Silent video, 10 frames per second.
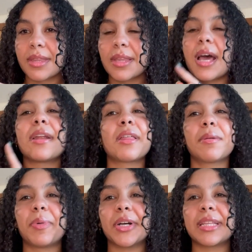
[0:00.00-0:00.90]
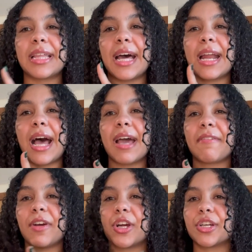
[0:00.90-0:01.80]
Another book that I've
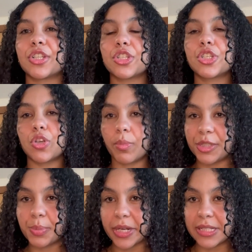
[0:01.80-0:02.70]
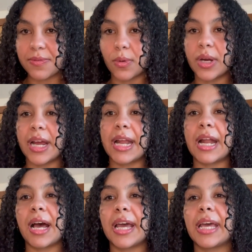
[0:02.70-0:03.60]
heard so much praise for, and
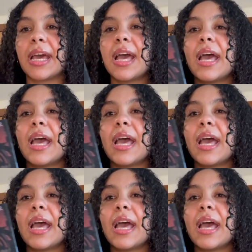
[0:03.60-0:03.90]
I